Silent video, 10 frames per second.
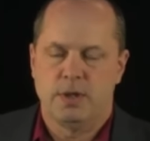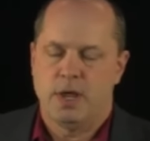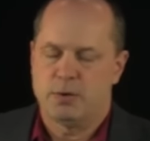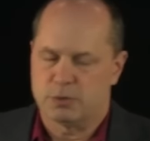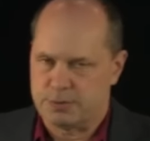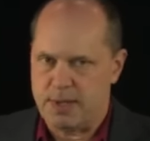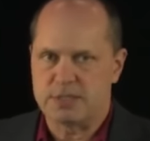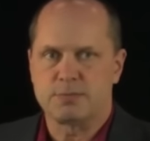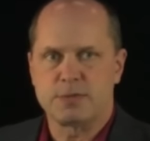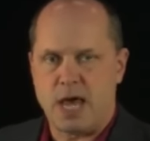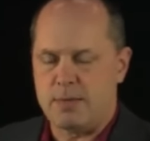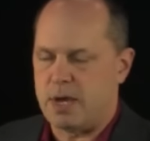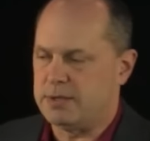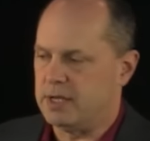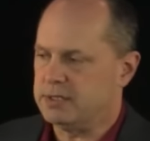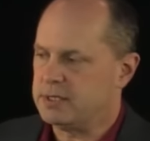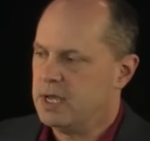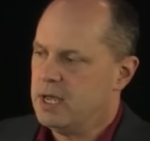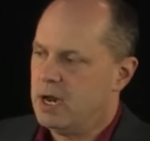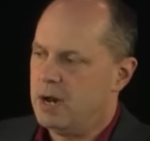And we'll spend some time on this,
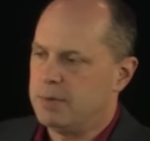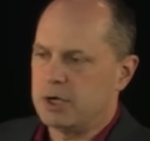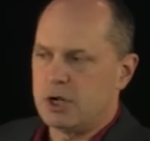but you